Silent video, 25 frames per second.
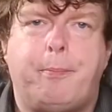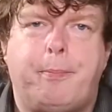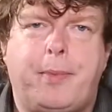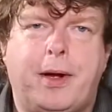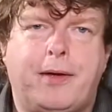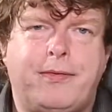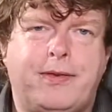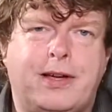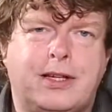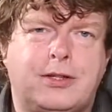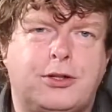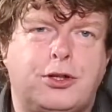
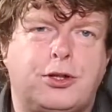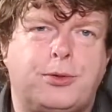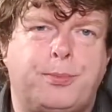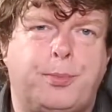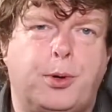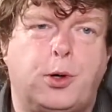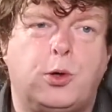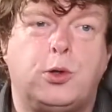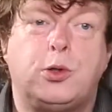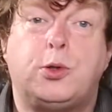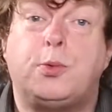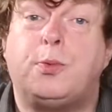Belfast
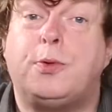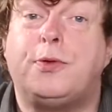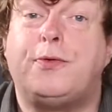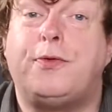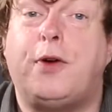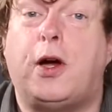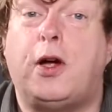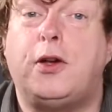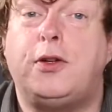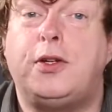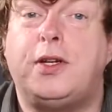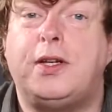Exposed was
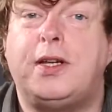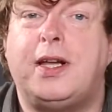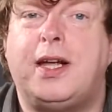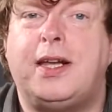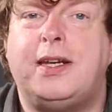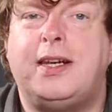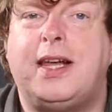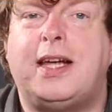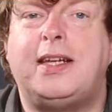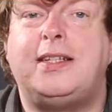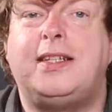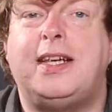founded
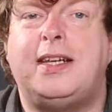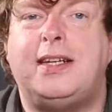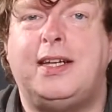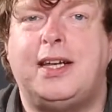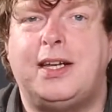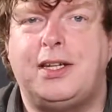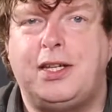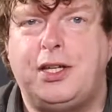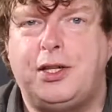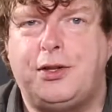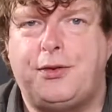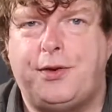in
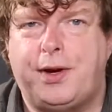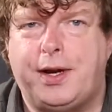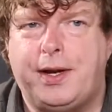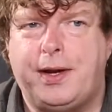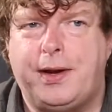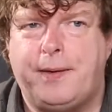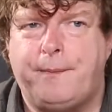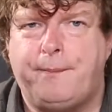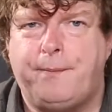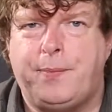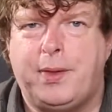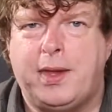1983.
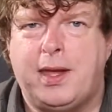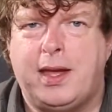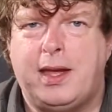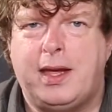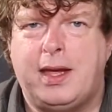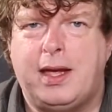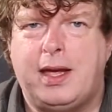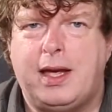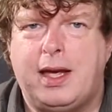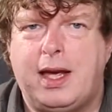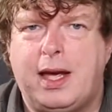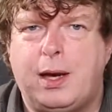
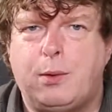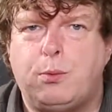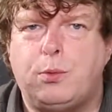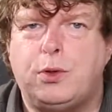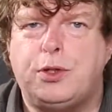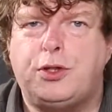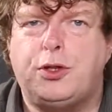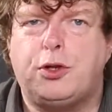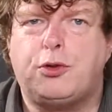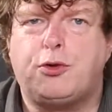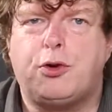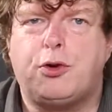It was a